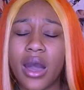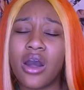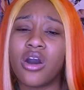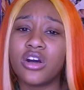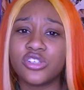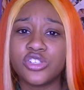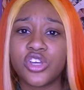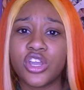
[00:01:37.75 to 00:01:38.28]
I
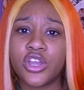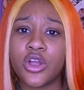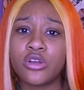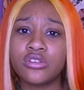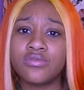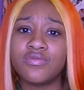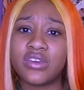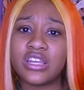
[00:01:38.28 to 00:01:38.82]
also saw the
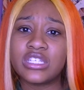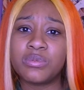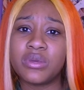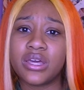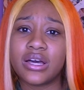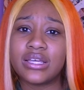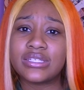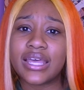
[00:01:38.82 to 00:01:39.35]
Girls from Venus
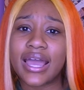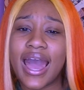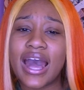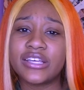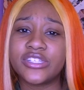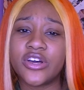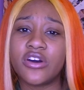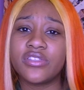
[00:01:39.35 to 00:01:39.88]
because like
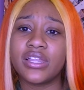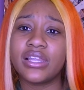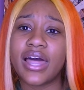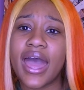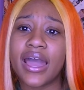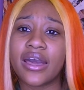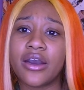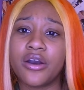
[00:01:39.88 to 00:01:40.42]
I saw the
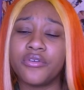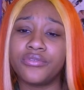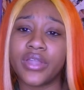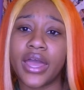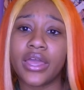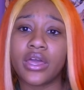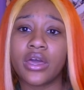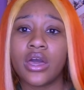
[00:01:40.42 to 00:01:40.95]
lack of
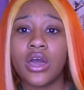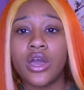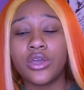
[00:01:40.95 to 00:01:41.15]
like